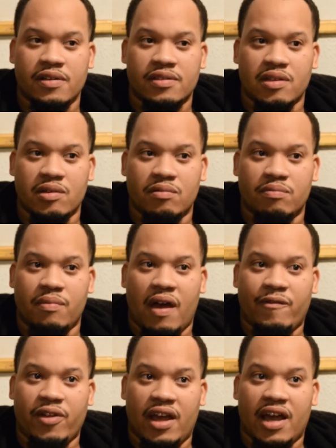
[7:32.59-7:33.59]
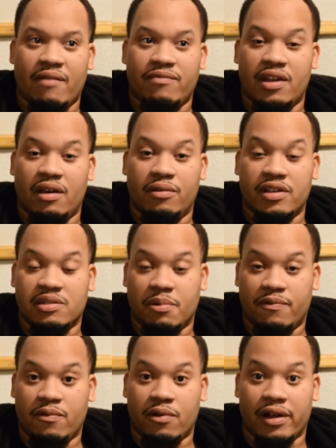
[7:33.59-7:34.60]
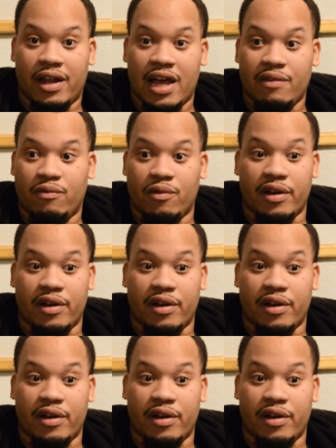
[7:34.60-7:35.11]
So I feel like I've dealt with this before in life,